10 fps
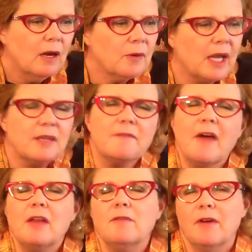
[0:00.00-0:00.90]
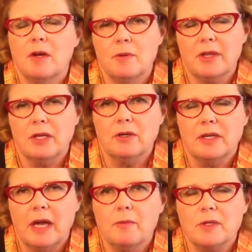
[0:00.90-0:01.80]
Okay, and the final variable they
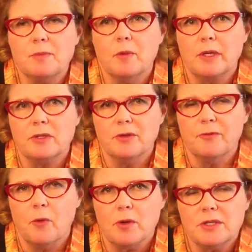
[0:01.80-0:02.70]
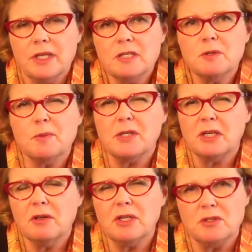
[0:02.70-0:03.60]
looked at was parental divorce. And this was
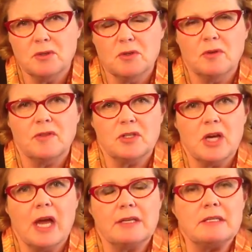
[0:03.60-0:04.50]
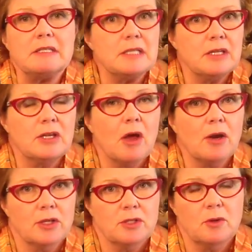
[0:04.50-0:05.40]
particularly true if the child didn't see the
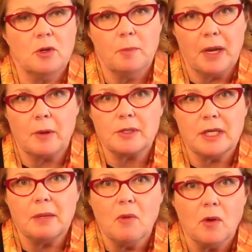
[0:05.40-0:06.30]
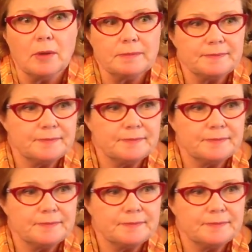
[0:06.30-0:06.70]
non-custodial parent anymore.